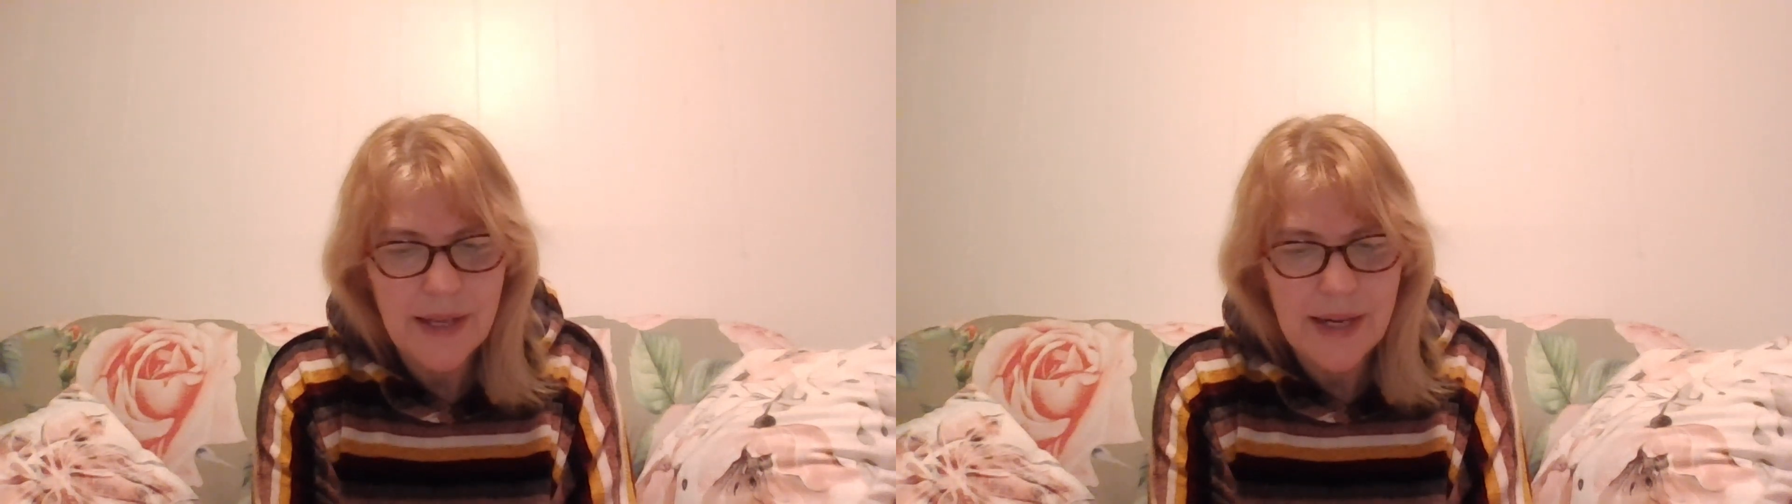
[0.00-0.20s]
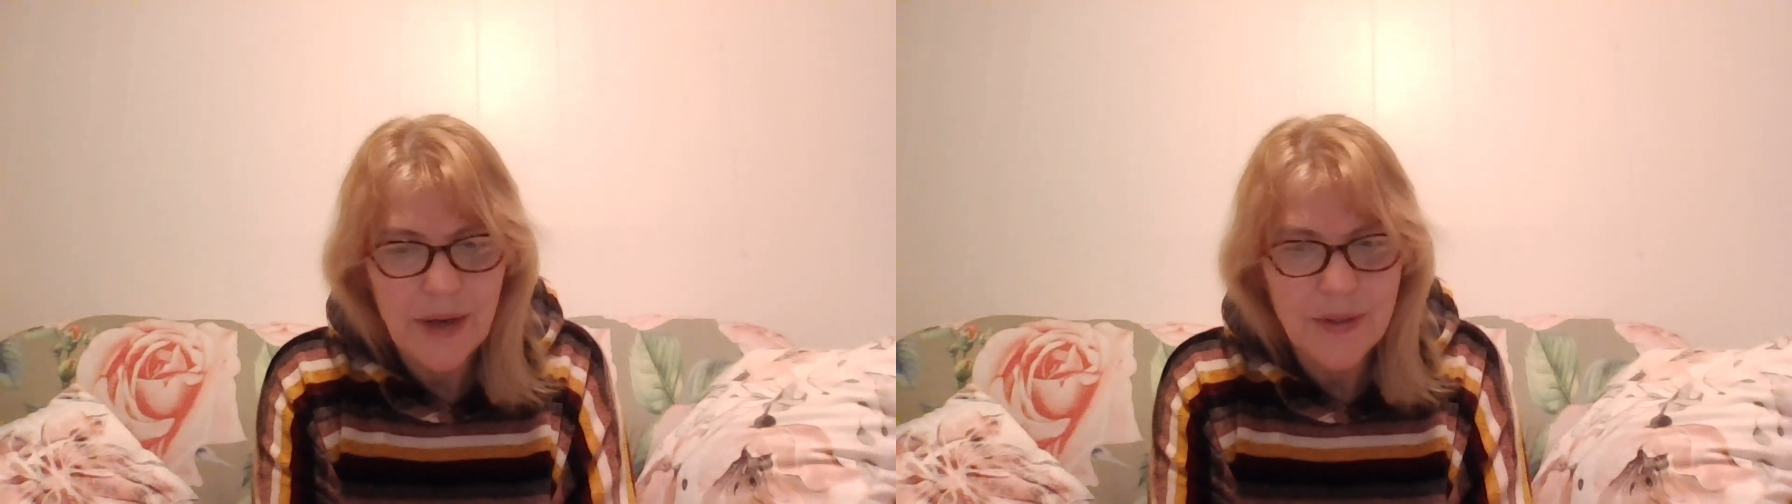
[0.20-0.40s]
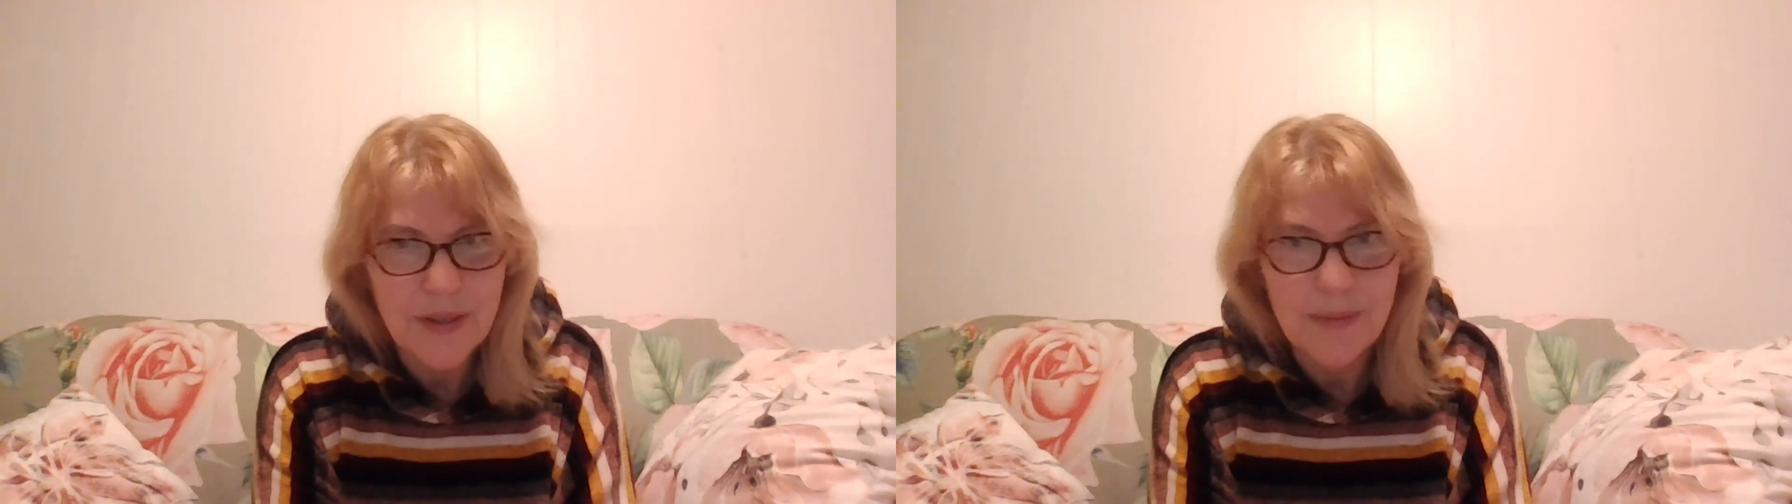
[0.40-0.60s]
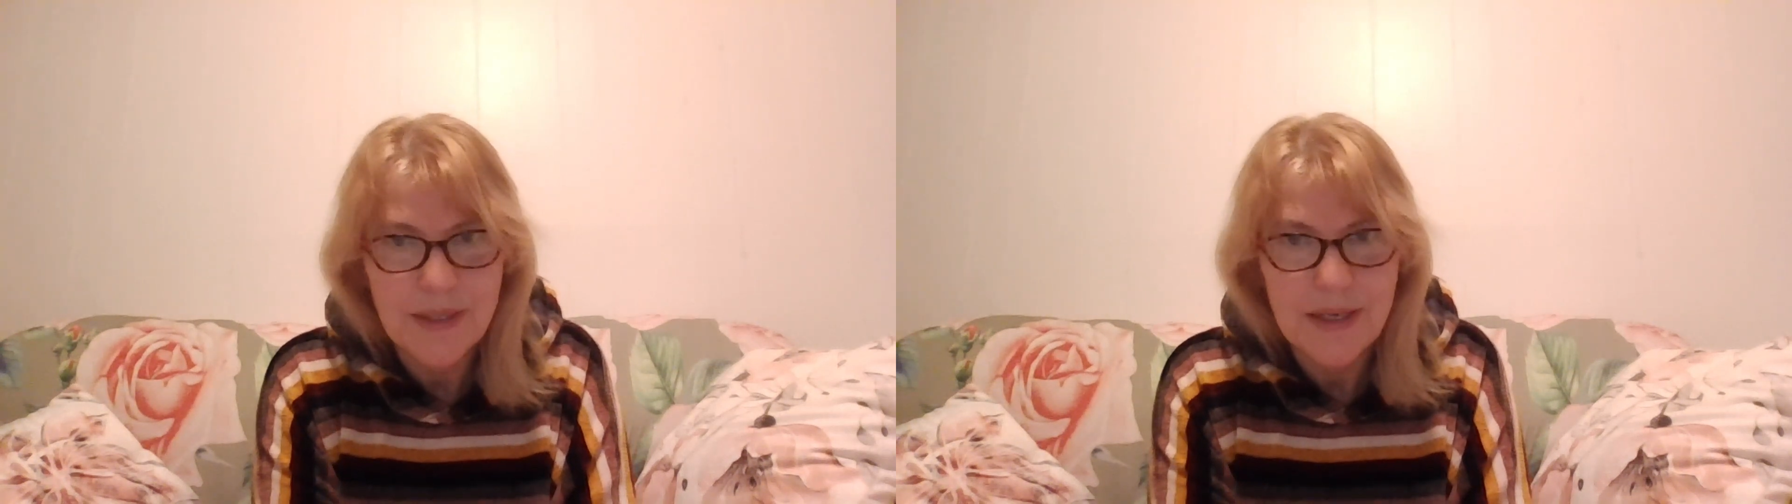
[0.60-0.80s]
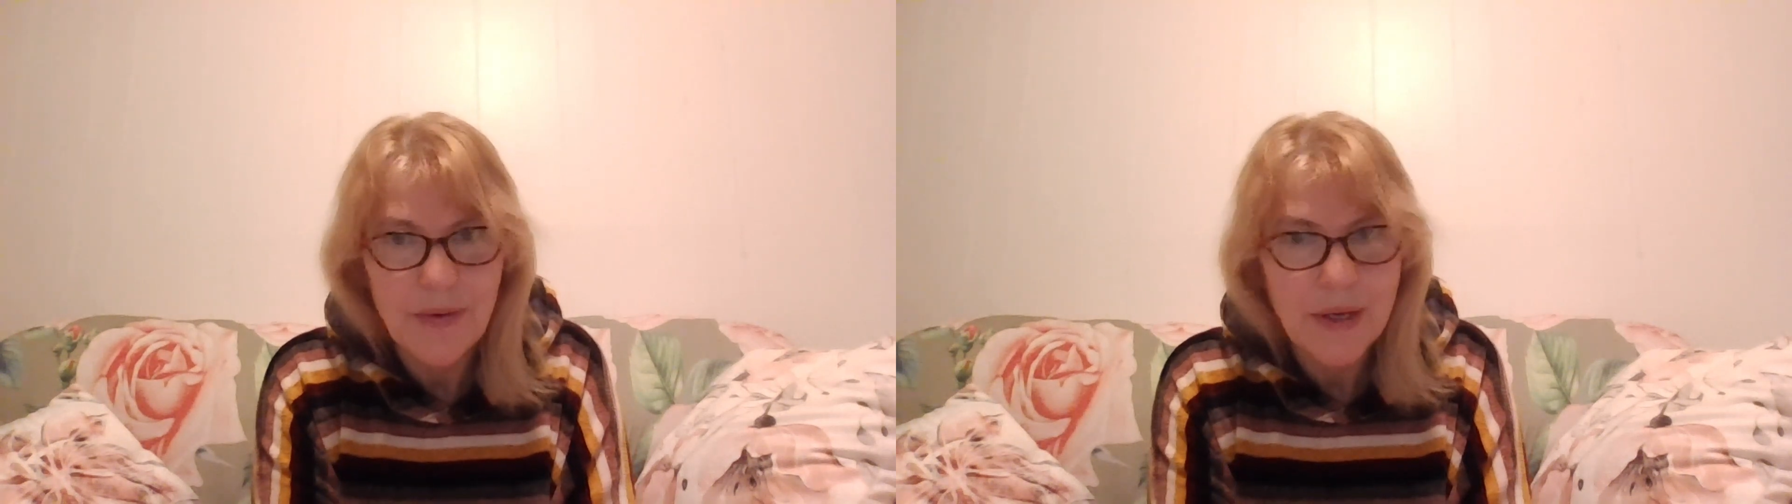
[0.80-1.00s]
let out some
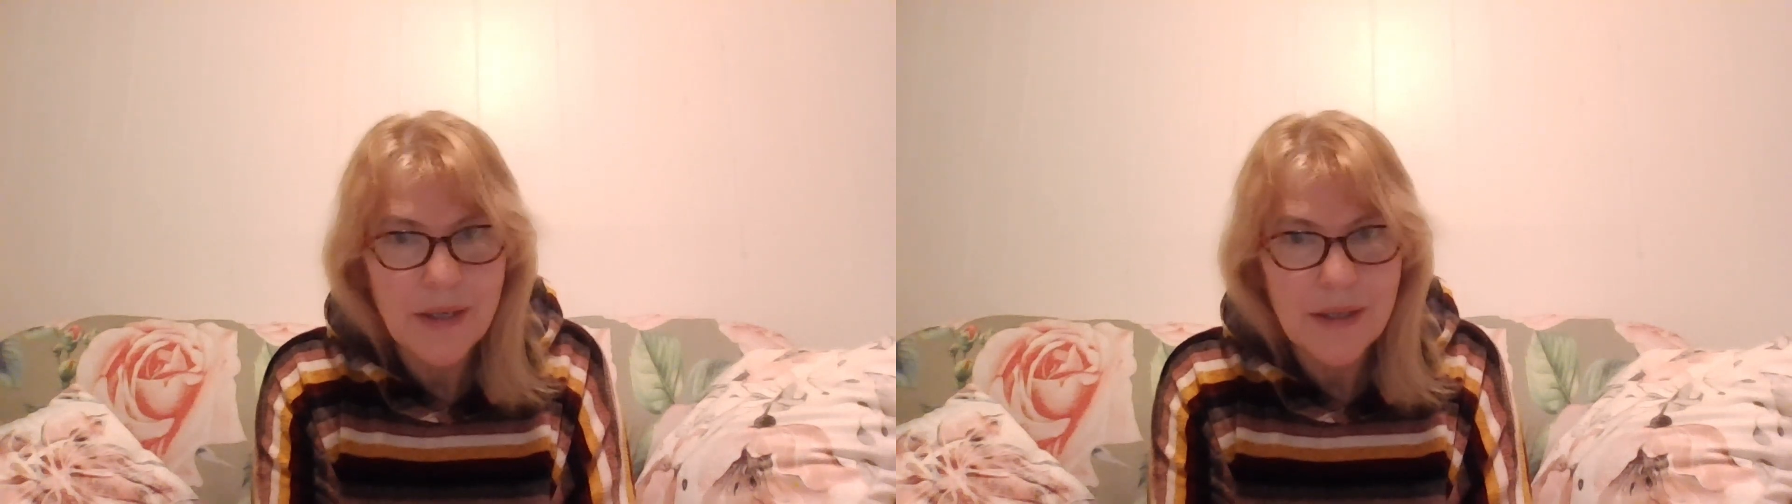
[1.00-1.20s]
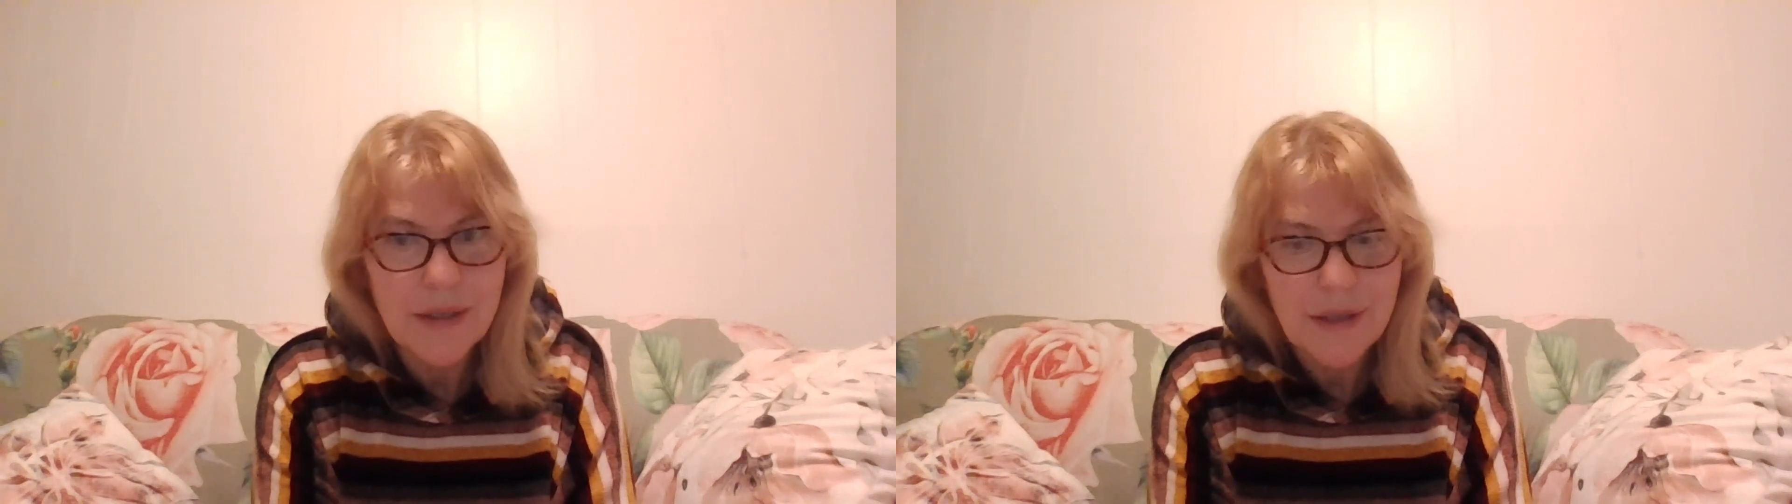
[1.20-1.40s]
secret?